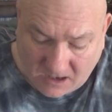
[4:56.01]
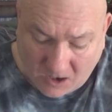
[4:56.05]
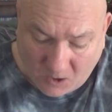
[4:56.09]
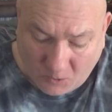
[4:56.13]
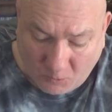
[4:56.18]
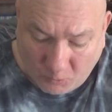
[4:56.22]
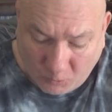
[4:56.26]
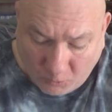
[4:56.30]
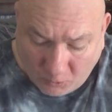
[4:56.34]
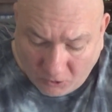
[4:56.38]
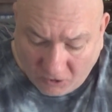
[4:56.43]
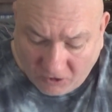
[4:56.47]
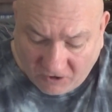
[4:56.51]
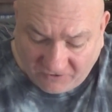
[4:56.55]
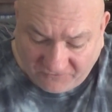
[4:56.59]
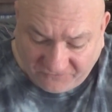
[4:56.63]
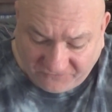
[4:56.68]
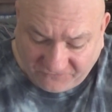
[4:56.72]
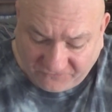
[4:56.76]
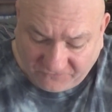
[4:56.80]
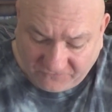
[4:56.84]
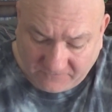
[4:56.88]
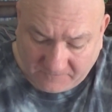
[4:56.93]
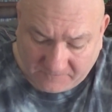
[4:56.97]
a
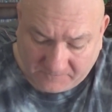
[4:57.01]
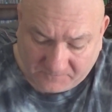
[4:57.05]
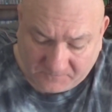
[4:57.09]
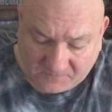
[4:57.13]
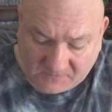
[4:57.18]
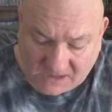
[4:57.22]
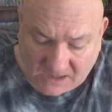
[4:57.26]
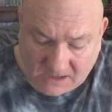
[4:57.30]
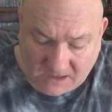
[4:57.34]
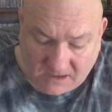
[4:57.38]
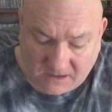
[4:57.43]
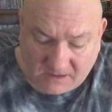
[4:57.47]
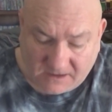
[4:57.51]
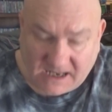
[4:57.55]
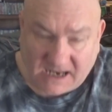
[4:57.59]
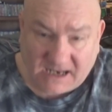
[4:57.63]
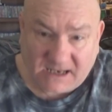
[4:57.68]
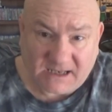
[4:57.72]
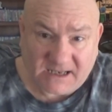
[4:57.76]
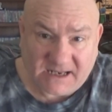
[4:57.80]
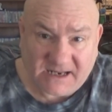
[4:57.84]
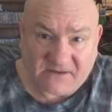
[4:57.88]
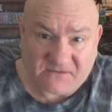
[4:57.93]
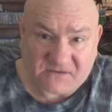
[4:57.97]
wolf
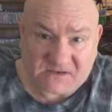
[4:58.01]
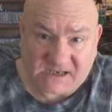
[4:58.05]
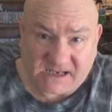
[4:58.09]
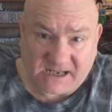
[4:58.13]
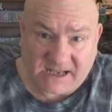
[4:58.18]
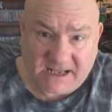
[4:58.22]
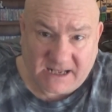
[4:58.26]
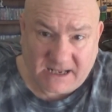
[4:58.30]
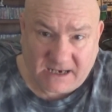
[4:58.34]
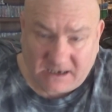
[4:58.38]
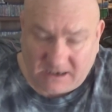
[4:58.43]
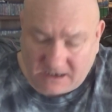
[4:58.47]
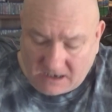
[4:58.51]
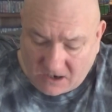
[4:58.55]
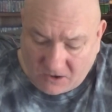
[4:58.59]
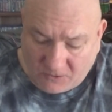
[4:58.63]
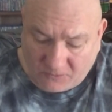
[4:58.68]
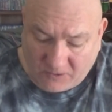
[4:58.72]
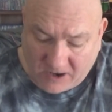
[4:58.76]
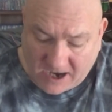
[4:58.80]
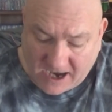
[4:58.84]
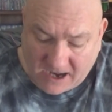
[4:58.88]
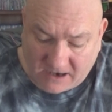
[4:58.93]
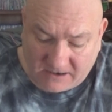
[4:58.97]
that lives in,
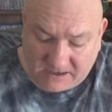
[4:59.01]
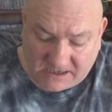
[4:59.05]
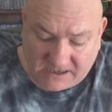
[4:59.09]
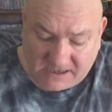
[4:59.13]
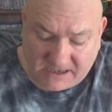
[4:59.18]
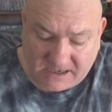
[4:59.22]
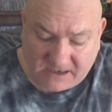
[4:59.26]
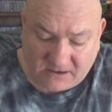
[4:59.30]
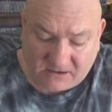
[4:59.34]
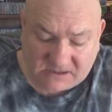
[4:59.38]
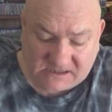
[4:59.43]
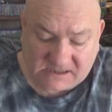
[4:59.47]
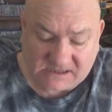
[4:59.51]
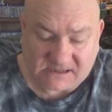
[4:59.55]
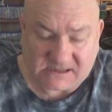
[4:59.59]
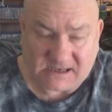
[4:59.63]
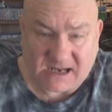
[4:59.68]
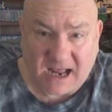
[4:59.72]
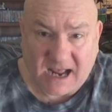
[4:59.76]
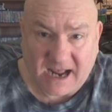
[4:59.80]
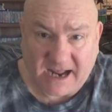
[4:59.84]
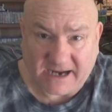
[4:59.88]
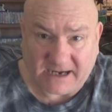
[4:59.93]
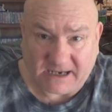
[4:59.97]
around, and near
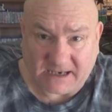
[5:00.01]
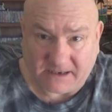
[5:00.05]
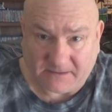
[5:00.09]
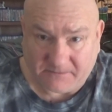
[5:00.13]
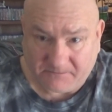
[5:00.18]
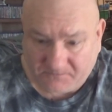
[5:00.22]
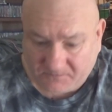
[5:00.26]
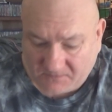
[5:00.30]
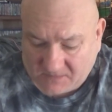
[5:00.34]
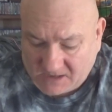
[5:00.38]
society,